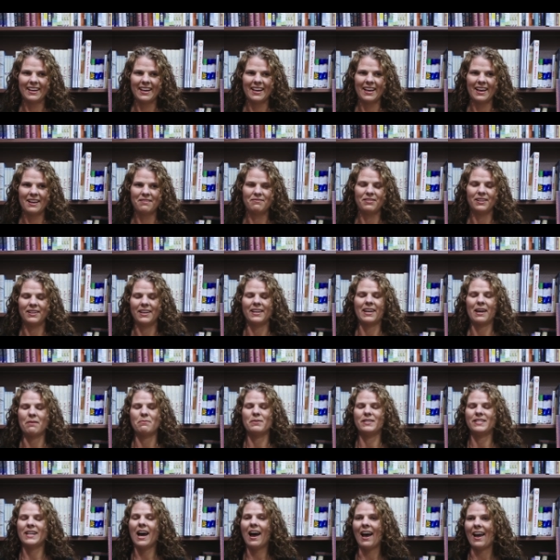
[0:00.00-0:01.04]
I feel like I
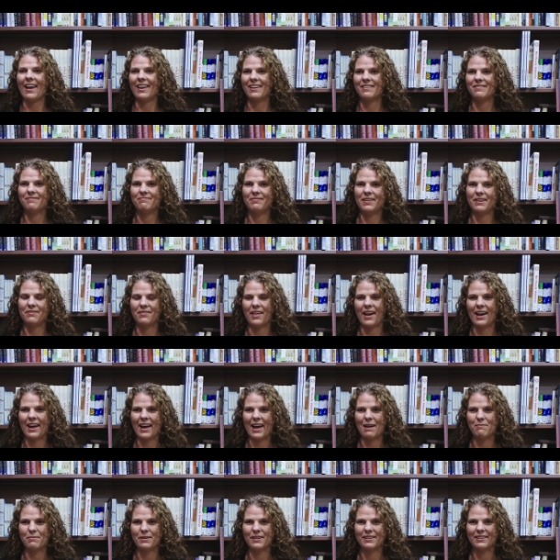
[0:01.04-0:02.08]
would die if that
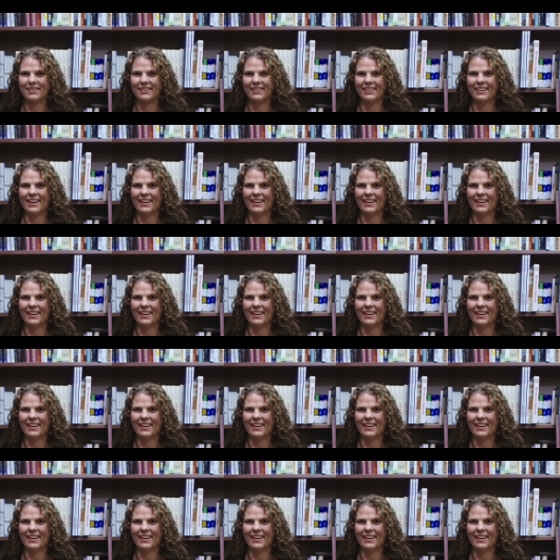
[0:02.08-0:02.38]
happened.